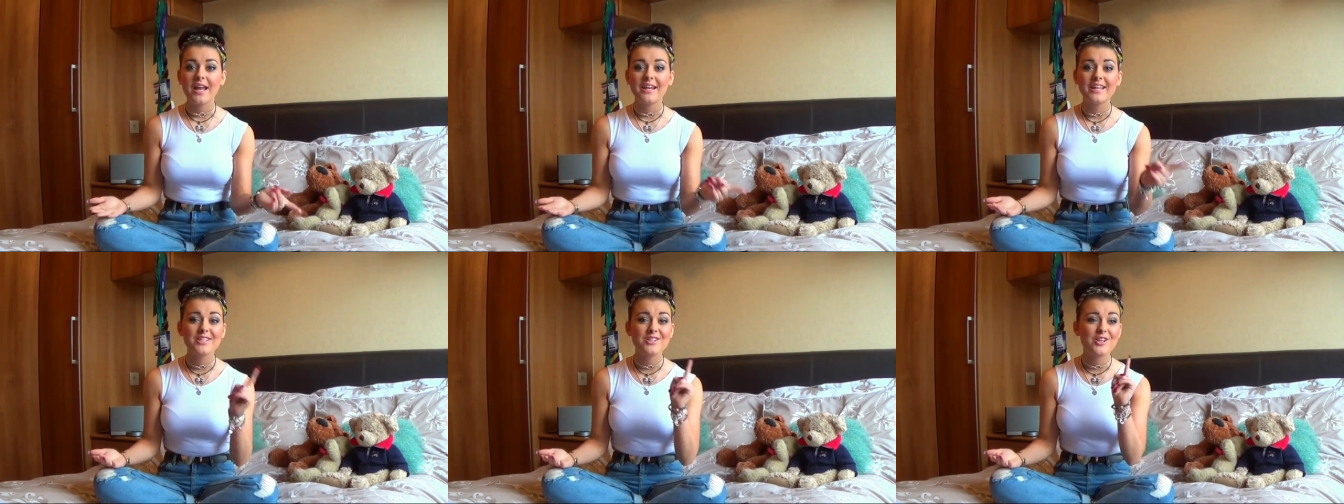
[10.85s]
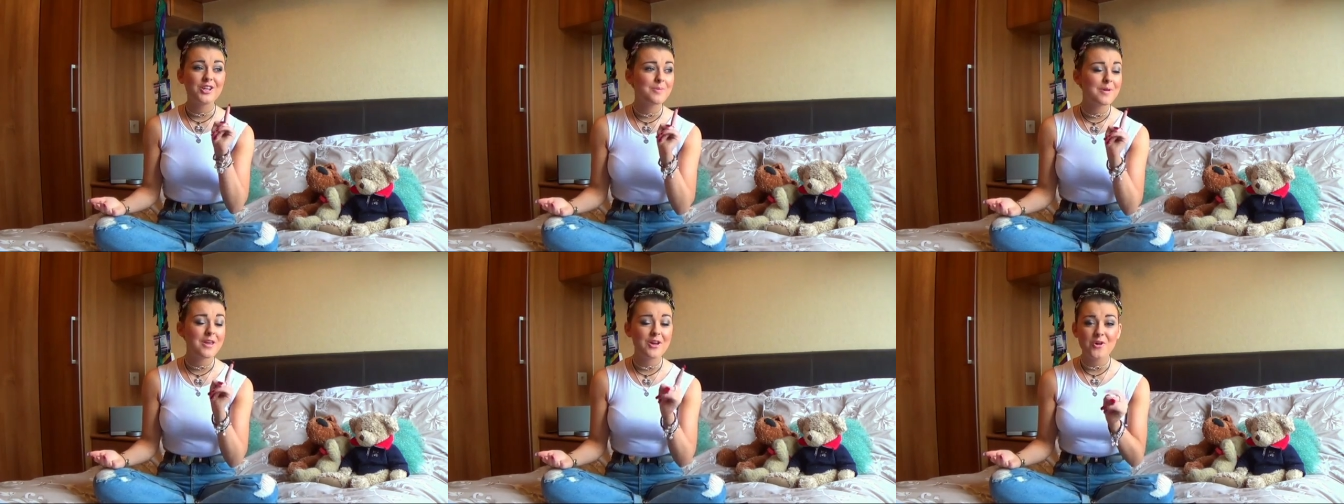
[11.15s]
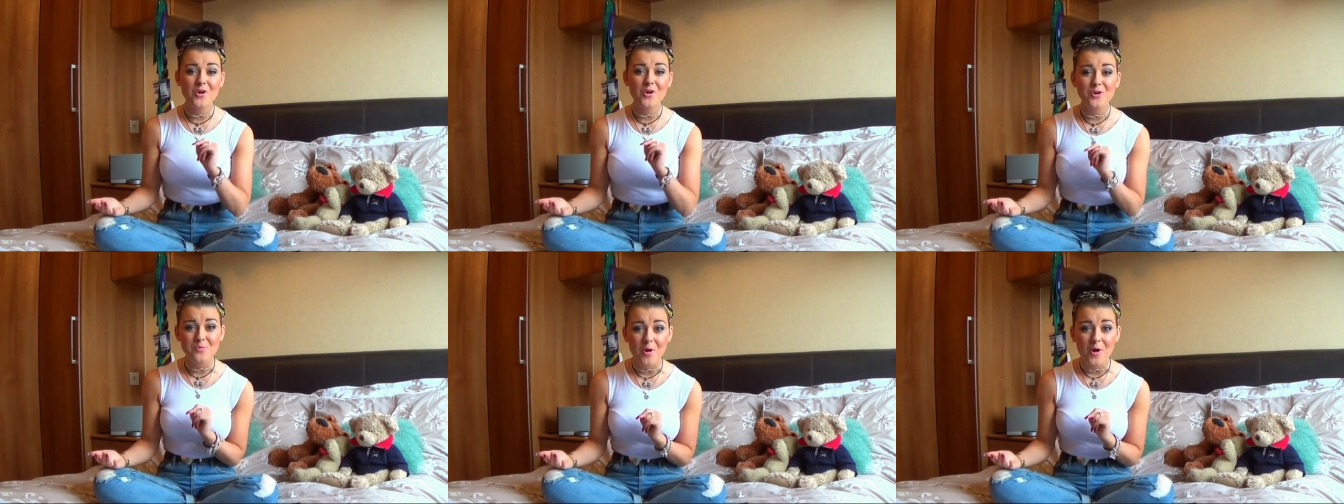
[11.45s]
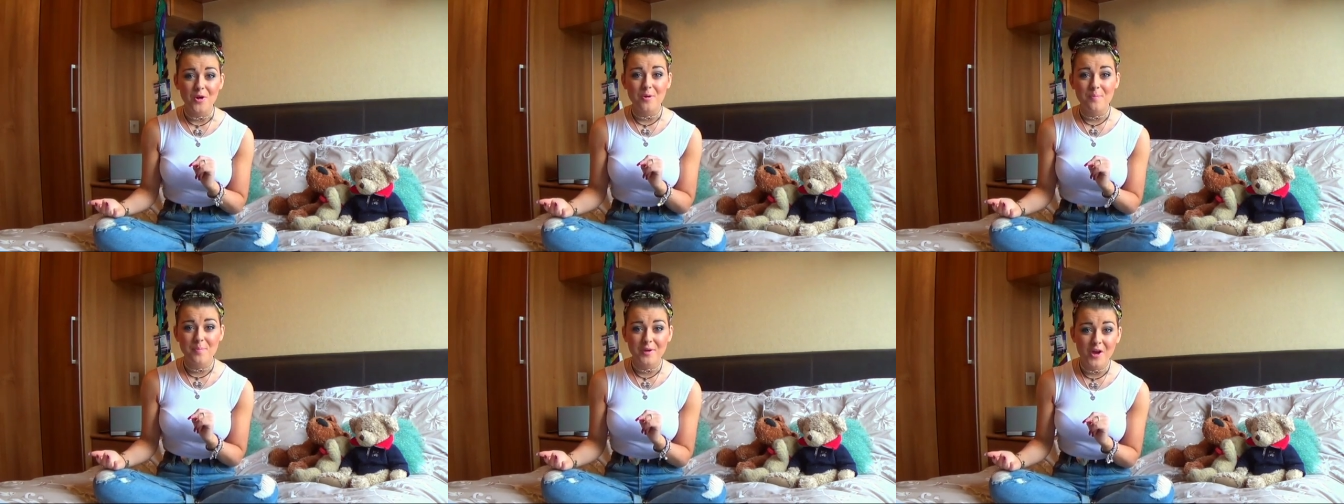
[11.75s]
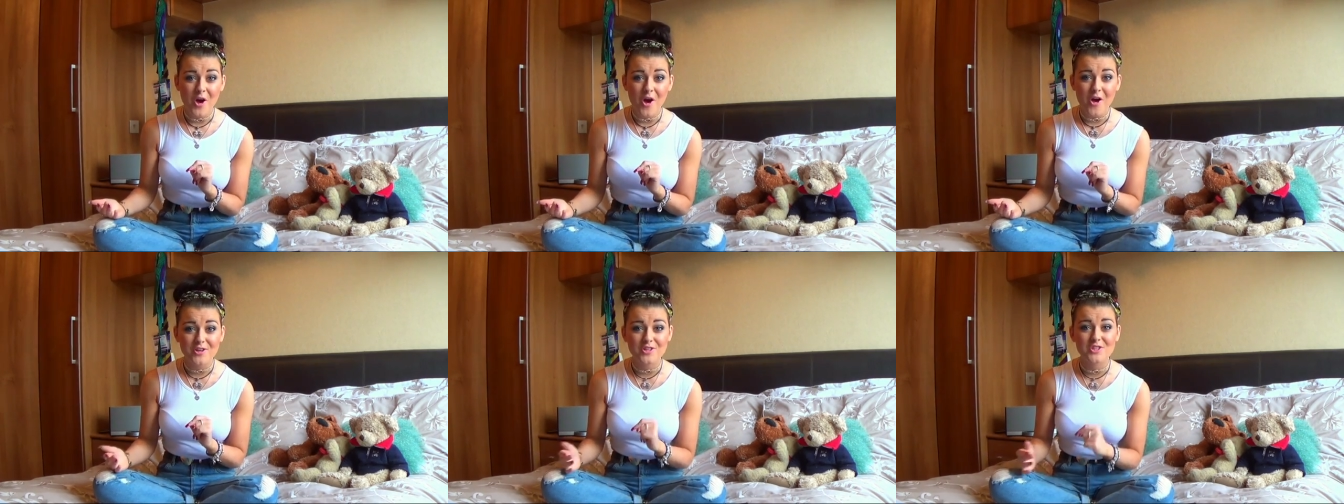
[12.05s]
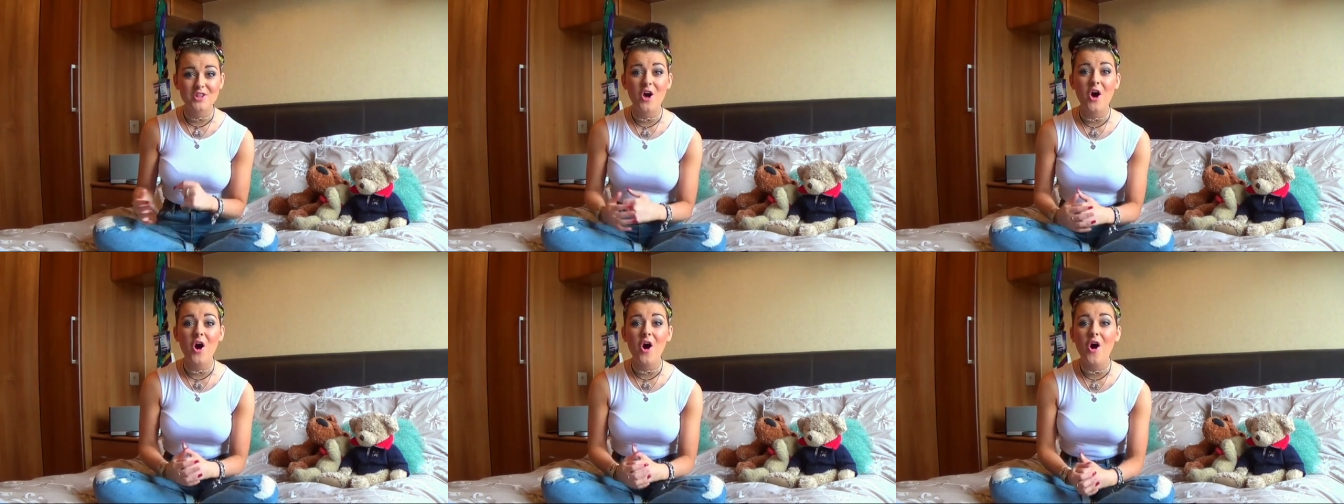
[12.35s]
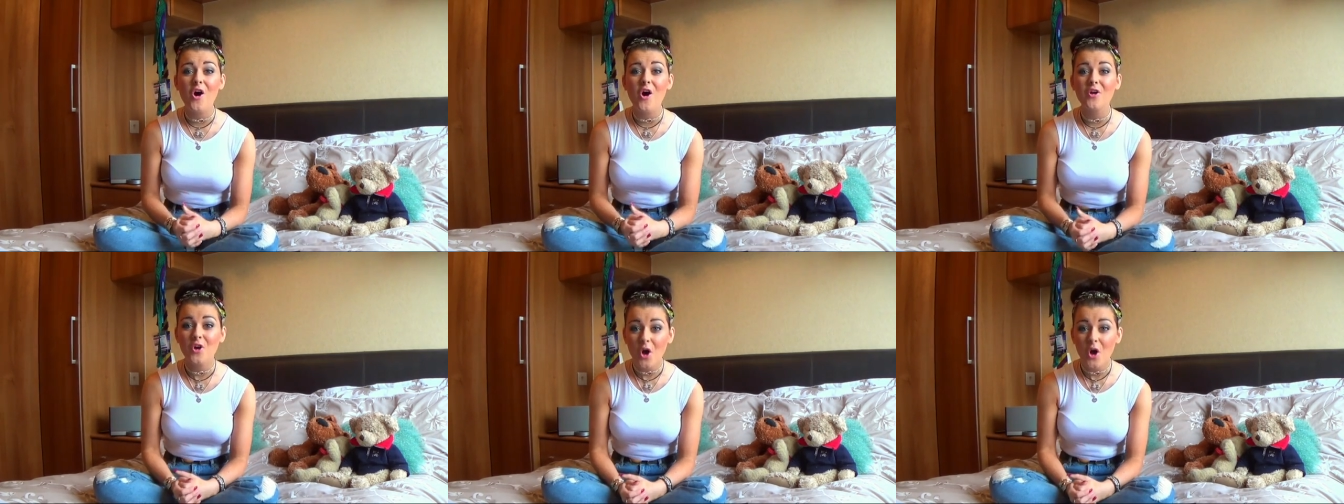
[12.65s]
and it's going to be a good one because the
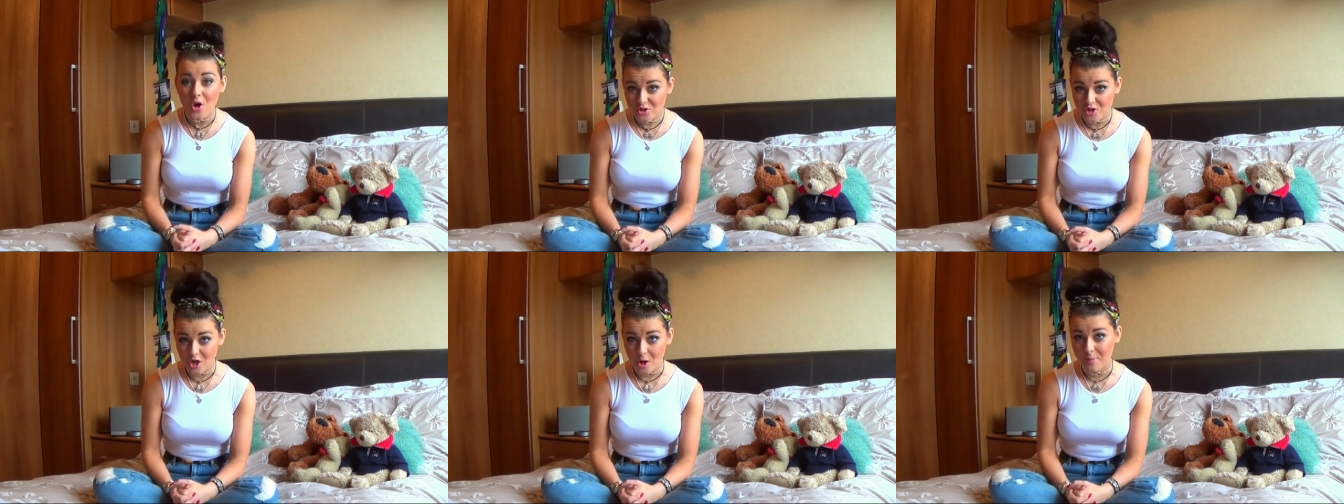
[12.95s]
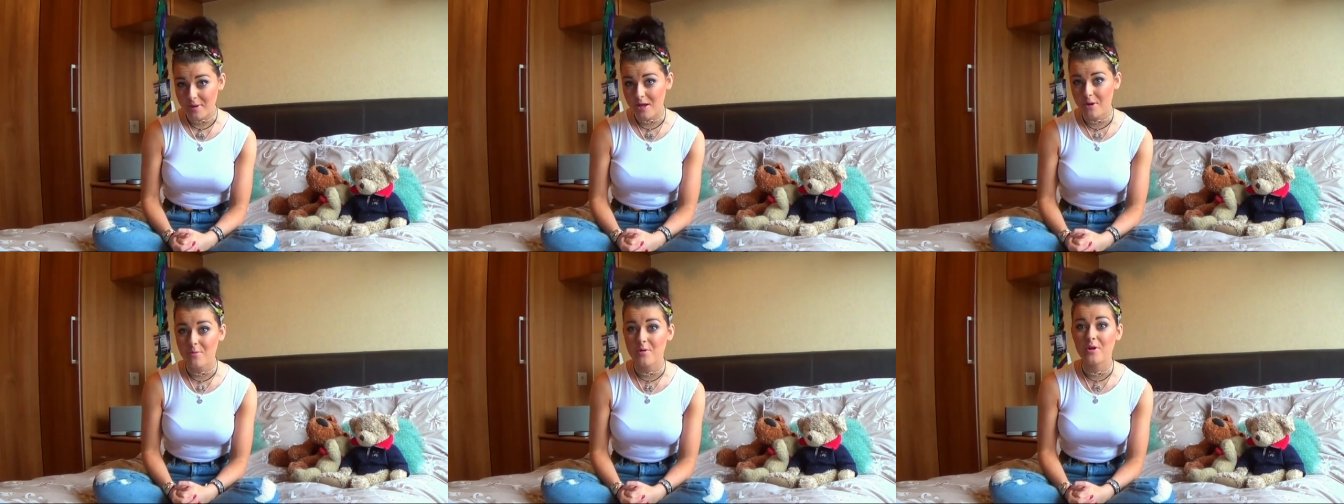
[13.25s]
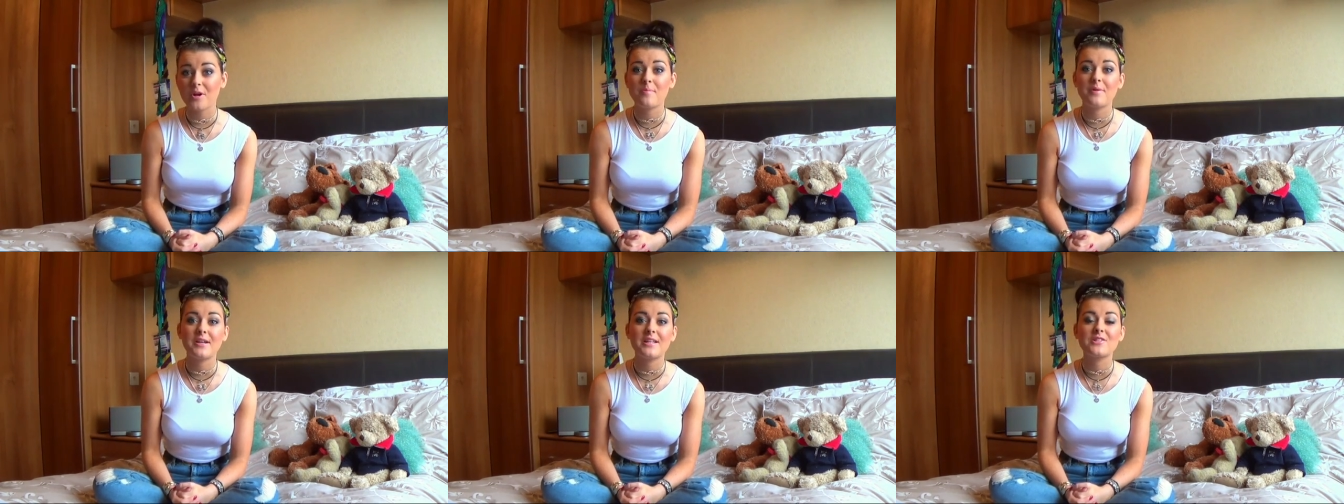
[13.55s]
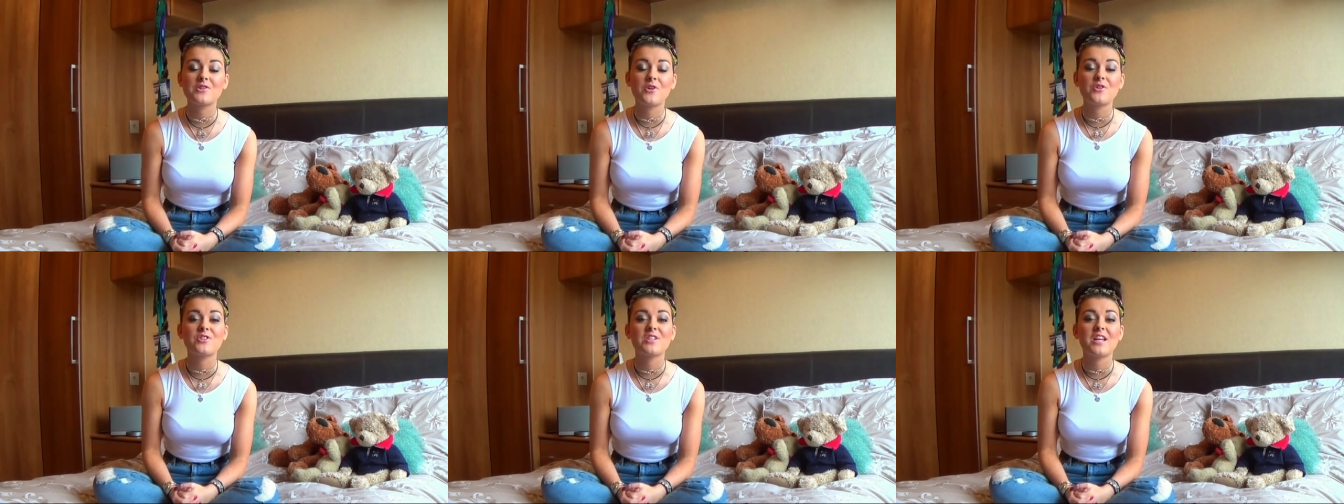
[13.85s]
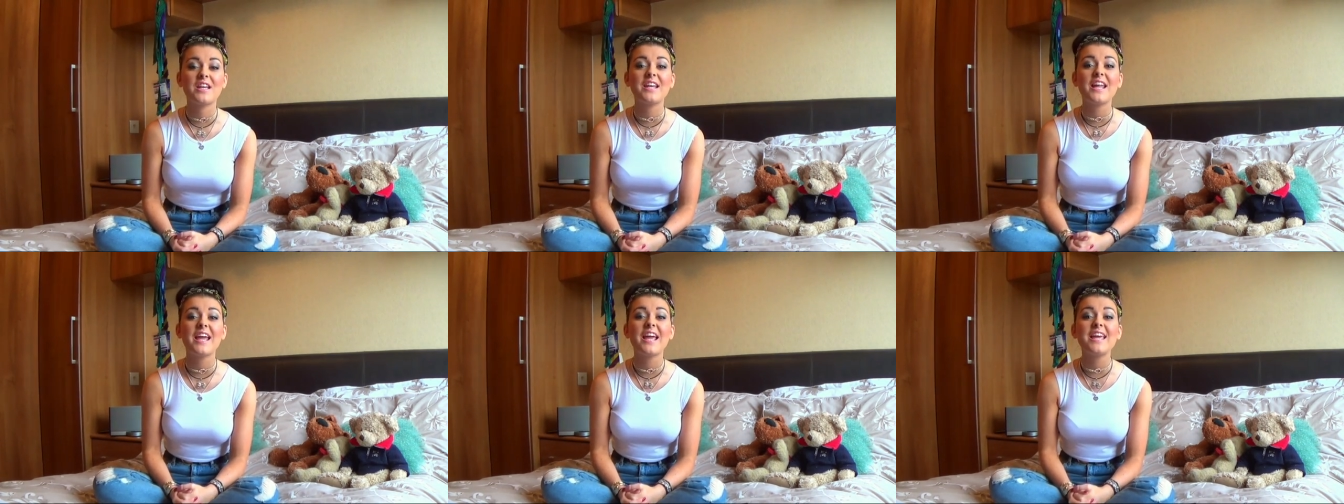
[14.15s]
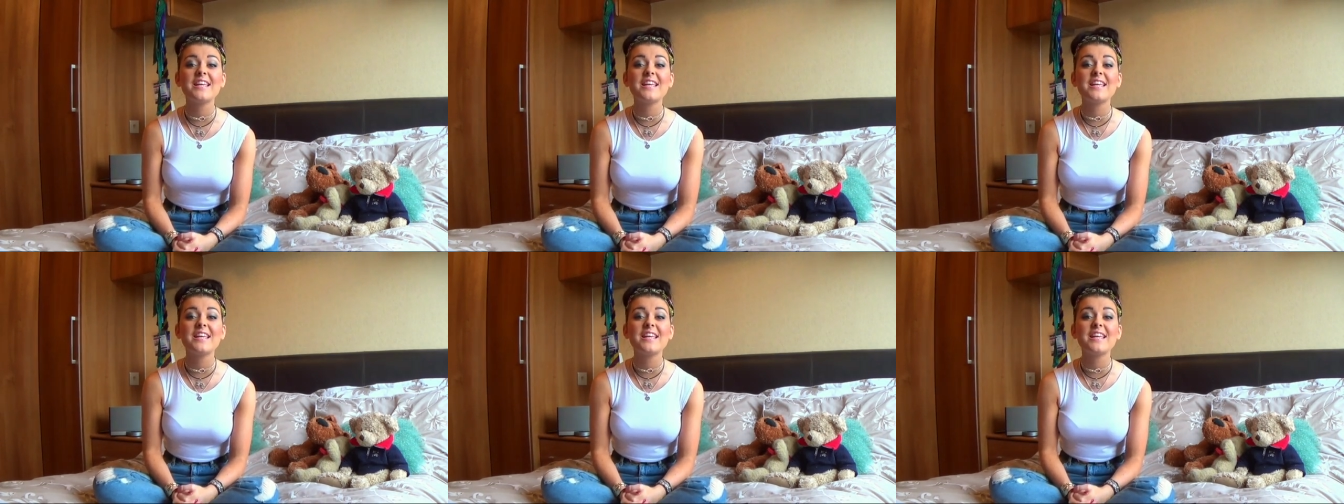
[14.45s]
hot or not topic we're going to be discussing